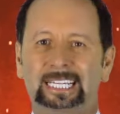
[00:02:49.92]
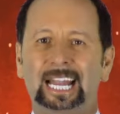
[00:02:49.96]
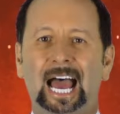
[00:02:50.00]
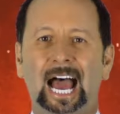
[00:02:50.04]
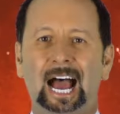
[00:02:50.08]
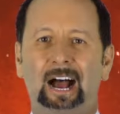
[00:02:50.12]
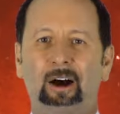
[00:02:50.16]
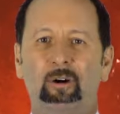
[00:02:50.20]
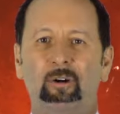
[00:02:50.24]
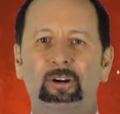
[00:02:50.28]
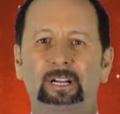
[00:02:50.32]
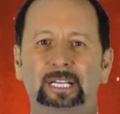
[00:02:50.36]

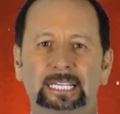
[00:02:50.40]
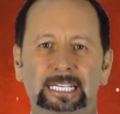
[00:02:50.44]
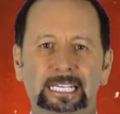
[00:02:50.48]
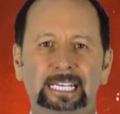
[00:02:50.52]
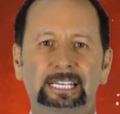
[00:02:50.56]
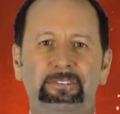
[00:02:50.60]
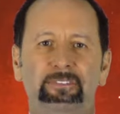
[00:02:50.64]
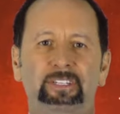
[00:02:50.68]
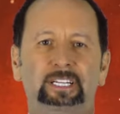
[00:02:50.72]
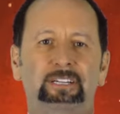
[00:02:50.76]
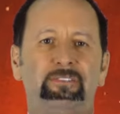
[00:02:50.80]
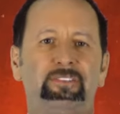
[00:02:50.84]
Now,
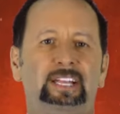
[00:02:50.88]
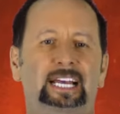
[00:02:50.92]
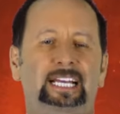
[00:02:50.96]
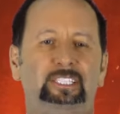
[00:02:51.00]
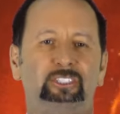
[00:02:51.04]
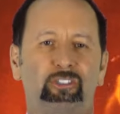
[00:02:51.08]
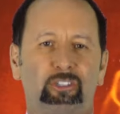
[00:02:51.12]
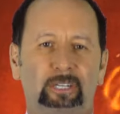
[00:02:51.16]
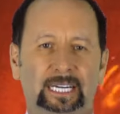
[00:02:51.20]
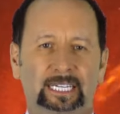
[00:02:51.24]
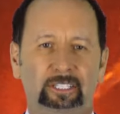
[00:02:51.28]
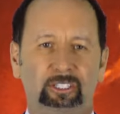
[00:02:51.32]
even if
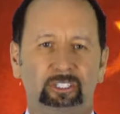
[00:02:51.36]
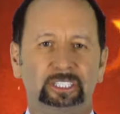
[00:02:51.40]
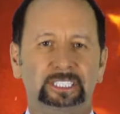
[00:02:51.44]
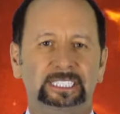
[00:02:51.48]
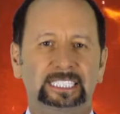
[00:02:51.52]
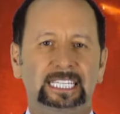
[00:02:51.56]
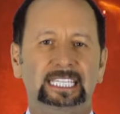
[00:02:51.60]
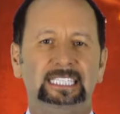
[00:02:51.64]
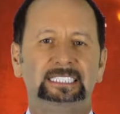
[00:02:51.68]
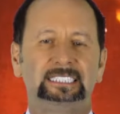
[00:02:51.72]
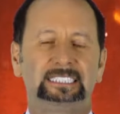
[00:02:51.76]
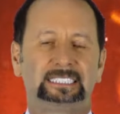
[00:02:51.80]
that trainer
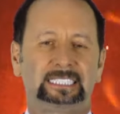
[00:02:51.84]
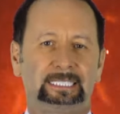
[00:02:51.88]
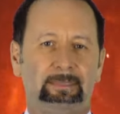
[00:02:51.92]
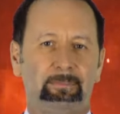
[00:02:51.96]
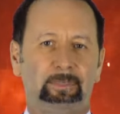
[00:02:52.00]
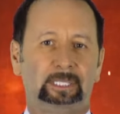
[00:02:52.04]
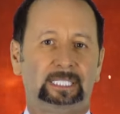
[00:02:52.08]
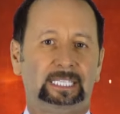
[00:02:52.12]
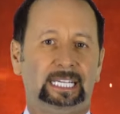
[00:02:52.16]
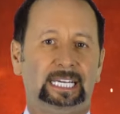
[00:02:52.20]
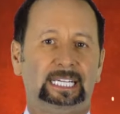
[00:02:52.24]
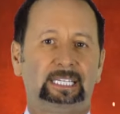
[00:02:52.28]
did
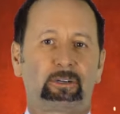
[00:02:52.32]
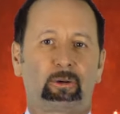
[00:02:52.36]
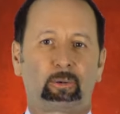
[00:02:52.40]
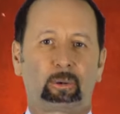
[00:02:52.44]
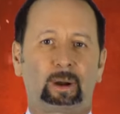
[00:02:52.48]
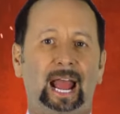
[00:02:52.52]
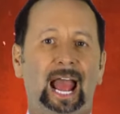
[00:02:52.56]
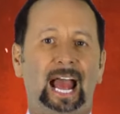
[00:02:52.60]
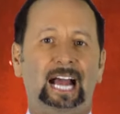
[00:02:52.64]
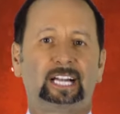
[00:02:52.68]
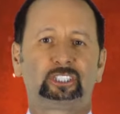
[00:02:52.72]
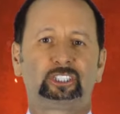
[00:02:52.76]
simulate
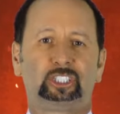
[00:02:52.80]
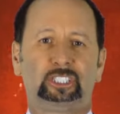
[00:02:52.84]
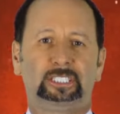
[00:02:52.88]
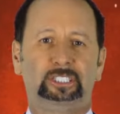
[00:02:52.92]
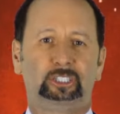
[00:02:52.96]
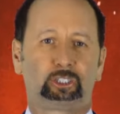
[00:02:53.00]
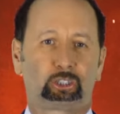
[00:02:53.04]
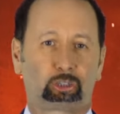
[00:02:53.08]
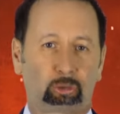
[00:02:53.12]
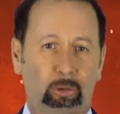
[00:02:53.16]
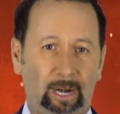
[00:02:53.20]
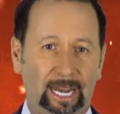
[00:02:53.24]
or actually
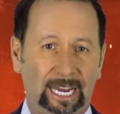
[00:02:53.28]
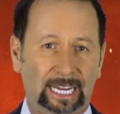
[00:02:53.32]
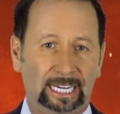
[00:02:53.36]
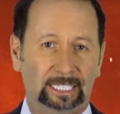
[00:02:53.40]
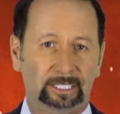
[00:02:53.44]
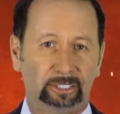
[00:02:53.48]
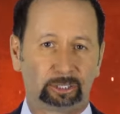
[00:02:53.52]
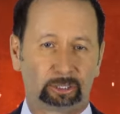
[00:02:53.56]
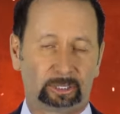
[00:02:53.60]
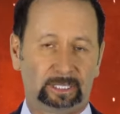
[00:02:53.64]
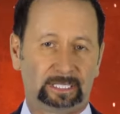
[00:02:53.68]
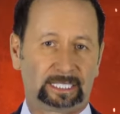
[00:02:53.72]

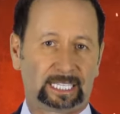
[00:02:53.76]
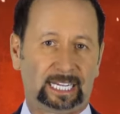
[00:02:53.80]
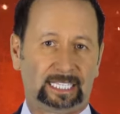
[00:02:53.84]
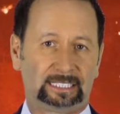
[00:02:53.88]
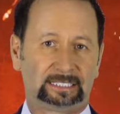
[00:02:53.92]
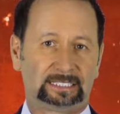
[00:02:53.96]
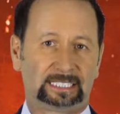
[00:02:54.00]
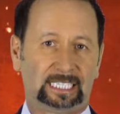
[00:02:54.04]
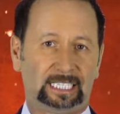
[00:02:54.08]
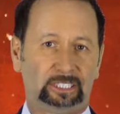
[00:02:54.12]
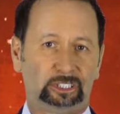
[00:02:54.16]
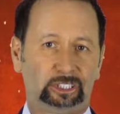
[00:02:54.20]
train during
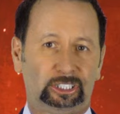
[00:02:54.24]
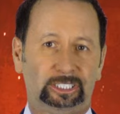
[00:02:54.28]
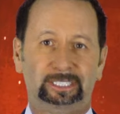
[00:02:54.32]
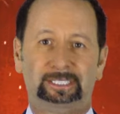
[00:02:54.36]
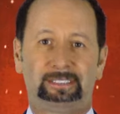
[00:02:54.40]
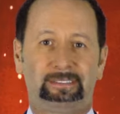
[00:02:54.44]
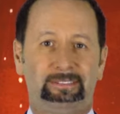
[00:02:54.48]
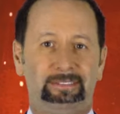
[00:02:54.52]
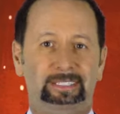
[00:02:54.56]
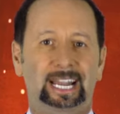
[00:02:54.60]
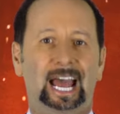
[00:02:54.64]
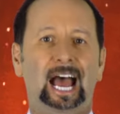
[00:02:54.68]
that
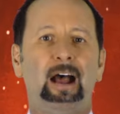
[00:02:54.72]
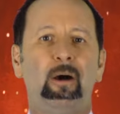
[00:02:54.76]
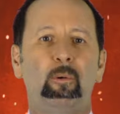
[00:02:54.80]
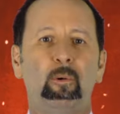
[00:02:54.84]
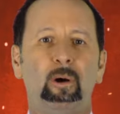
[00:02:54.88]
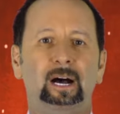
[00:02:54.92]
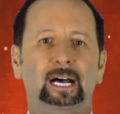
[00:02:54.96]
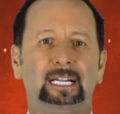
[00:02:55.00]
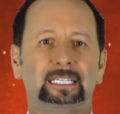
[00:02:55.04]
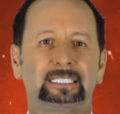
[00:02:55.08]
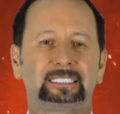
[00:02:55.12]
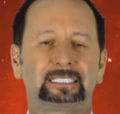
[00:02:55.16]
session, now
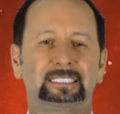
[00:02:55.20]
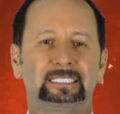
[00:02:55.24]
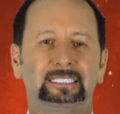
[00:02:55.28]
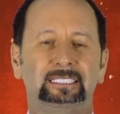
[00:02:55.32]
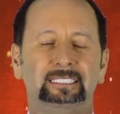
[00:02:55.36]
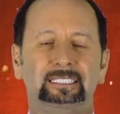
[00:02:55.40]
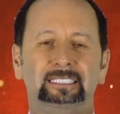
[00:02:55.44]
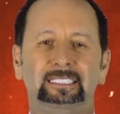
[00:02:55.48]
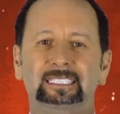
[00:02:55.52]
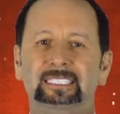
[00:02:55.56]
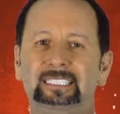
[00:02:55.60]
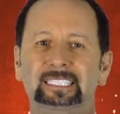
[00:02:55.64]
what?
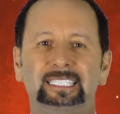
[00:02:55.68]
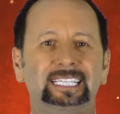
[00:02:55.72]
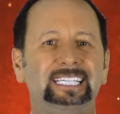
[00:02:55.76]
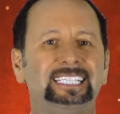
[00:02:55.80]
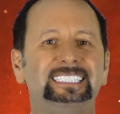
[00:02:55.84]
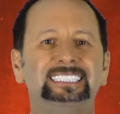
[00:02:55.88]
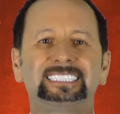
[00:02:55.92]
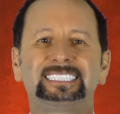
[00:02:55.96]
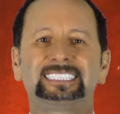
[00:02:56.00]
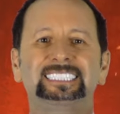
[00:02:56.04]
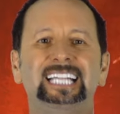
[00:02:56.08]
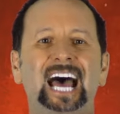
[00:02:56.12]

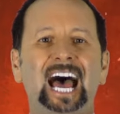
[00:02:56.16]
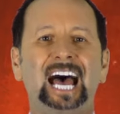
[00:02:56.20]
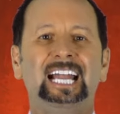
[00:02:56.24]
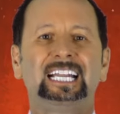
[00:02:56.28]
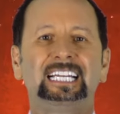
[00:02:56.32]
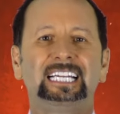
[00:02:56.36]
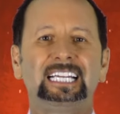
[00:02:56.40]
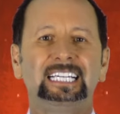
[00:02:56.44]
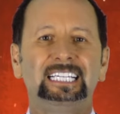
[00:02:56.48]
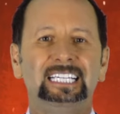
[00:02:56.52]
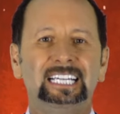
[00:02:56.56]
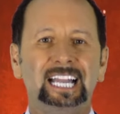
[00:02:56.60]
It's not
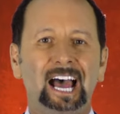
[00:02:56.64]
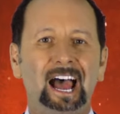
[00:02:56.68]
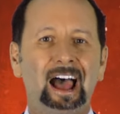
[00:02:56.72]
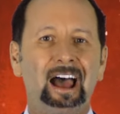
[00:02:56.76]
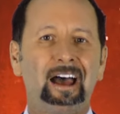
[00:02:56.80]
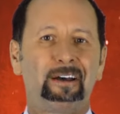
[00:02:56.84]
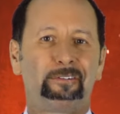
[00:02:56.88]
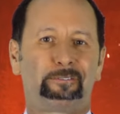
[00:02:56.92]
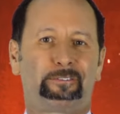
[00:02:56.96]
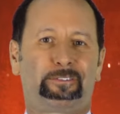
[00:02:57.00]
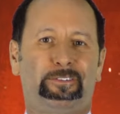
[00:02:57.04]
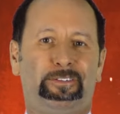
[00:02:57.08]

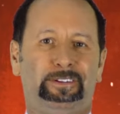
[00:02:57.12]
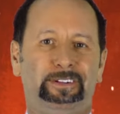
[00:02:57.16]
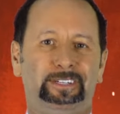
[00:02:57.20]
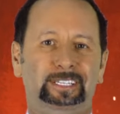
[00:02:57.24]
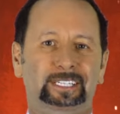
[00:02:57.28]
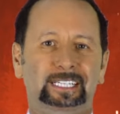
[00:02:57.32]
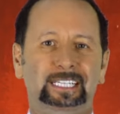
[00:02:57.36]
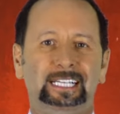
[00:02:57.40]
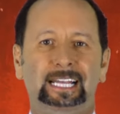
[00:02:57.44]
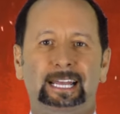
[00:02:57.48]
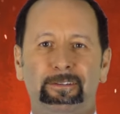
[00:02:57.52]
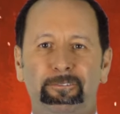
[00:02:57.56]
enough.
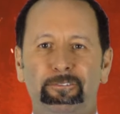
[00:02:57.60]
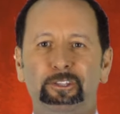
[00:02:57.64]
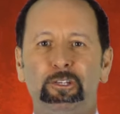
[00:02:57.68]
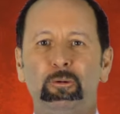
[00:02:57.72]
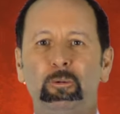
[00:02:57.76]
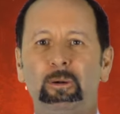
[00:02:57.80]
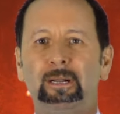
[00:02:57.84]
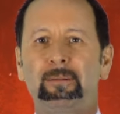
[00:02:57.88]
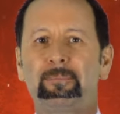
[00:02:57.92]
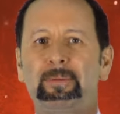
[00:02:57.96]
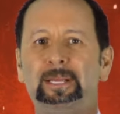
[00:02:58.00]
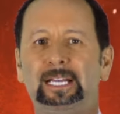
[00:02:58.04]
If you
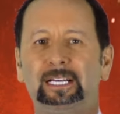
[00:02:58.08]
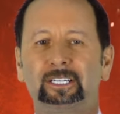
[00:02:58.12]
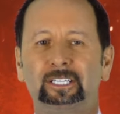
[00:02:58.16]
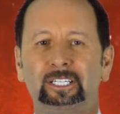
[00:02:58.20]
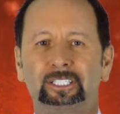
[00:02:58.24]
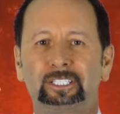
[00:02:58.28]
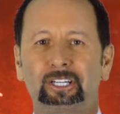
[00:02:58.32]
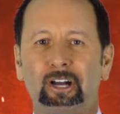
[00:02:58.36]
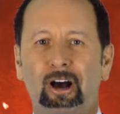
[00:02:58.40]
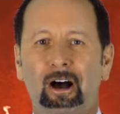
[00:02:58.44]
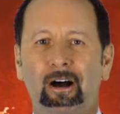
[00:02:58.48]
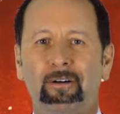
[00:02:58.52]
want to be a
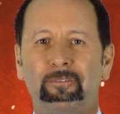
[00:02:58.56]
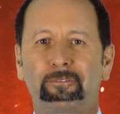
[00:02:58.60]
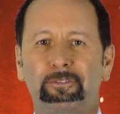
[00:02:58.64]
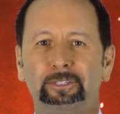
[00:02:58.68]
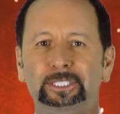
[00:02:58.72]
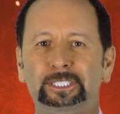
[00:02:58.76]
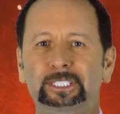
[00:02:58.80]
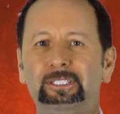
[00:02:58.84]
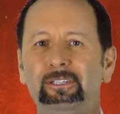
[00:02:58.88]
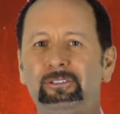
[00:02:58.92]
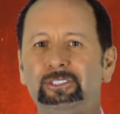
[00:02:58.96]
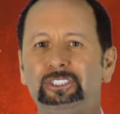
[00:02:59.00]
good golfer,
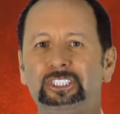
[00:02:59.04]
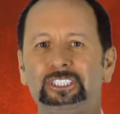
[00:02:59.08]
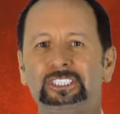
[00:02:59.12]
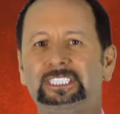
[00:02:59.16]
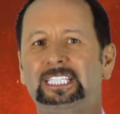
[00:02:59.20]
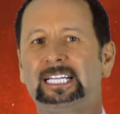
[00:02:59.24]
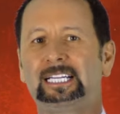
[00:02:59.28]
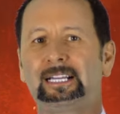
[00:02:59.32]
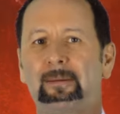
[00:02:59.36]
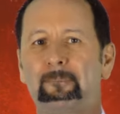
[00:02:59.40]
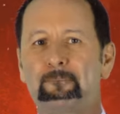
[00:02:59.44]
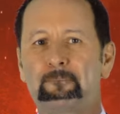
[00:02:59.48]
you don't just
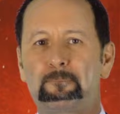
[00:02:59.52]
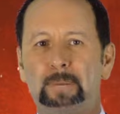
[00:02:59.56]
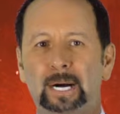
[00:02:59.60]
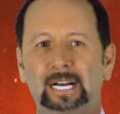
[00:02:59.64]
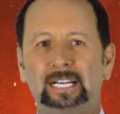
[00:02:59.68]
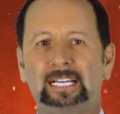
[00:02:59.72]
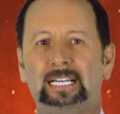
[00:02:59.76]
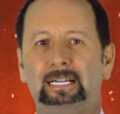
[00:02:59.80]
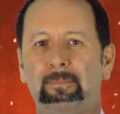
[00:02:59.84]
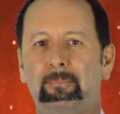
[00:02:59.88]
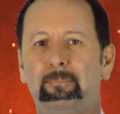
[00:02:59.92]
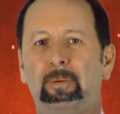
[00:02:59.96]
hit a
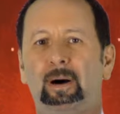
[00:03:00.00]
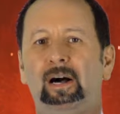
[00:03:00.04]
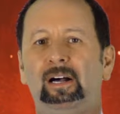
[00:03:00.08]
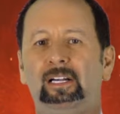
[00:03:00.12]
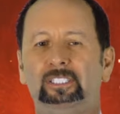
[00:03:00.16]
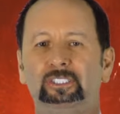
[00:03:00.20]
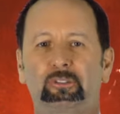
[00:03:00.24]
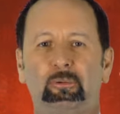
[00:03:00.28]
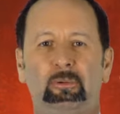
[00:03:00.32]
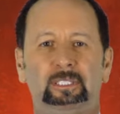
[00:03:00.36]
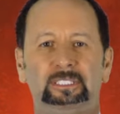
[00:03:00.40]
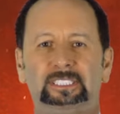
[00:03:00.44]
bucket of
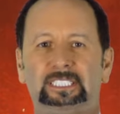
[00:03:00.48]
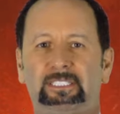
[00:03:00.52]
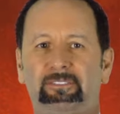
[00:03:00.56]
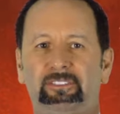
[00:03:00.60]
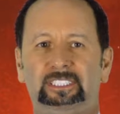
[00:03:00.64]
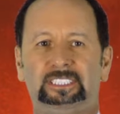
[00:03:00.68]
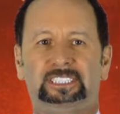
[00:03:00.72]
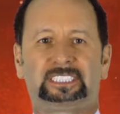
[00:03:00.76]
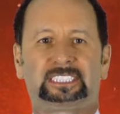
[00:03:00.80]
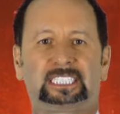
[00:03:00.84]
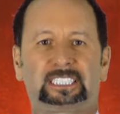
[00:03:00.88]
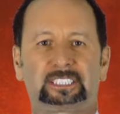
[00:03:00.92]
balls once
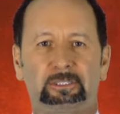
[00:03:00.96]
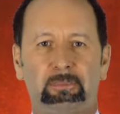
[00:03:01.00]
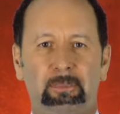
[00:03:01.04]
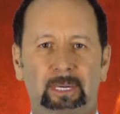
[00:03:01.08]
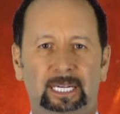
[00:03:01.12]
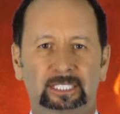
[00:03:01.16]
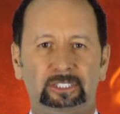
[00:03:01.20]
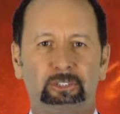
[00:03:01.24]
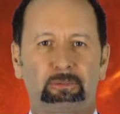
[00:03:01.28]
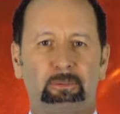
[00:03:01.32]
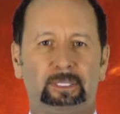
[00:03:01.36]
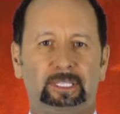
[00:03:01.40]
every 6
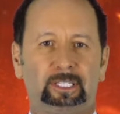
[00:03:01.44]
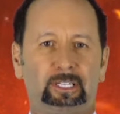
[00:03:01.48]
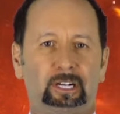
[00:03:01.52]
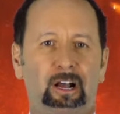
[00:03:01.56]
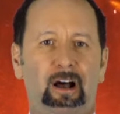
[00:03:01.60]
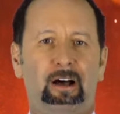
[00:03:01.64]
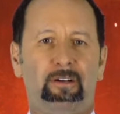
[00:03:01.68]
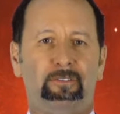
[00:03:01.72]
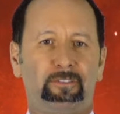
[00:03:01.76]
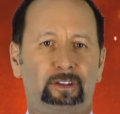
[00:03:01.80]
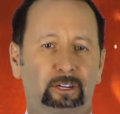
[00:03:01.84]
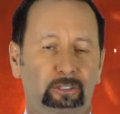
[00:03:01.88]
months when the
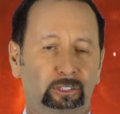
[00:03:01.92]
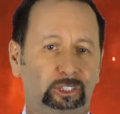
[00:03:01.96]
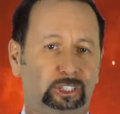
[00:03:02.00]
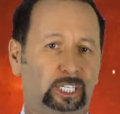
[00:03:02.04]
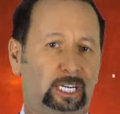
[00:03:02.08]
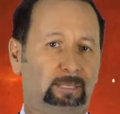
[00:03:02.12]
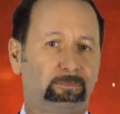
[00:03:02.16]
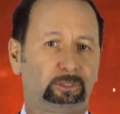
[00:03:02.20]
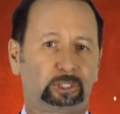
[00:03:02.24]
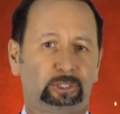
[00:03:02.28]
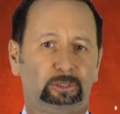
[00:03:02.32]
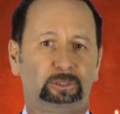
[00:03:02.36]
golf coach
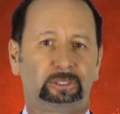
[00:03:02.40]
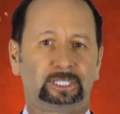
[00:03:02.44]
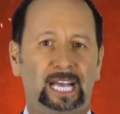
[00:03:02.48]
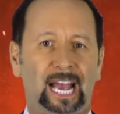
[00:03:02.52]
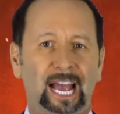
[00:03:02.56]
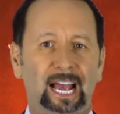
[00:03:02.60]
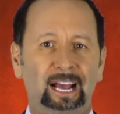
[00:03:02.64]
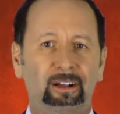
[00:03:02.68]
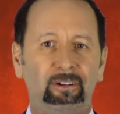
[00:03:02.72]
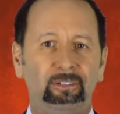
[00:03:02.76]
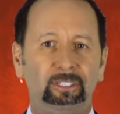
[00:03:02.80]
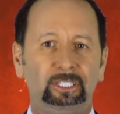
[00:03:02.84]
comes through
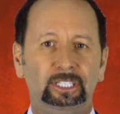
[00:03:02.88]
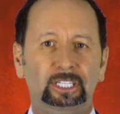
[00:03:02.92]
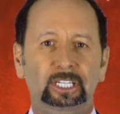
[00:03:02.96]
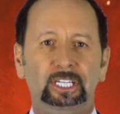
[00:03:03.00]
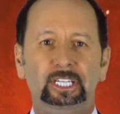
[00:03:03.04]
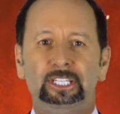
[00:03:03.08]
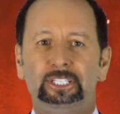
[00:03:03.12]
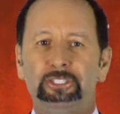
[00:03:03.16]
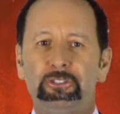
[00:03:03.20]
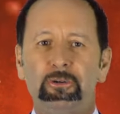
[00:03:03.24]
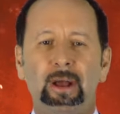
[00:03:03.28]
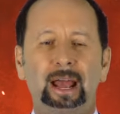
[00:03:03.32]
town.
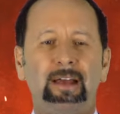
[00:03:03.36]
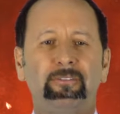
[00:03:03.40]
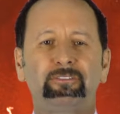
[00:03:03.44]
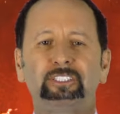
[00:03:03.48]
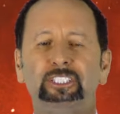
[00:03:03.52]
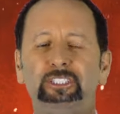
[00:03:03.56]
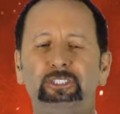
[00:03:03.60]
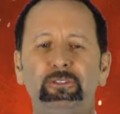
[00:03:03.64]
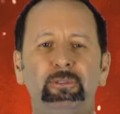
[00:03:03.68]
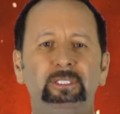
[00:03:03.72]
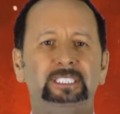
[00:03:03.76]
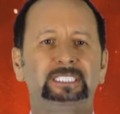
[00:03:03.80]
You have
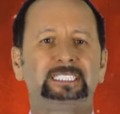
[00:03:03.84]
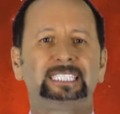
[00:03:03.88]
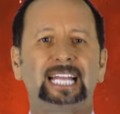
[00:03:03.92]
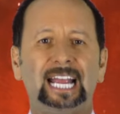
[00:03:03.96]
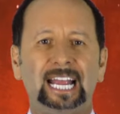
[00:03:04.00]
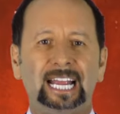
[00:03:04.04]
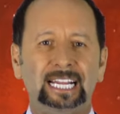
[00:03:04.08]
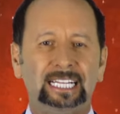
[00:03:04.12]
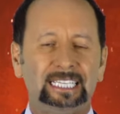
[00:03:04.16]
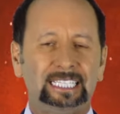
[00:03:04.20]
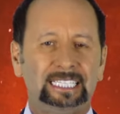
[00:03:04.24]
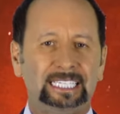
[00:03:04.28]
to do it
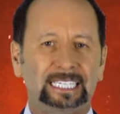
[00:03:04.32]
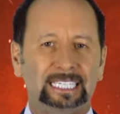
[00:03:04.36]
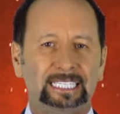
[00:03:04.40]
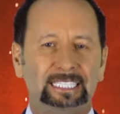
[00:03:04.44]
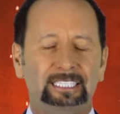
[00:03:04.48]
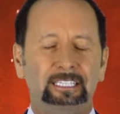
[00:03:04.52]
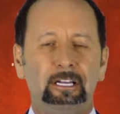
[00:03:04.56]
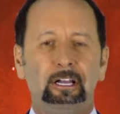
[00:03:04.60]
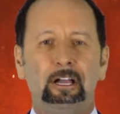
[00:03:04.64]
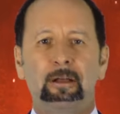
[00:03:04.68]
daily.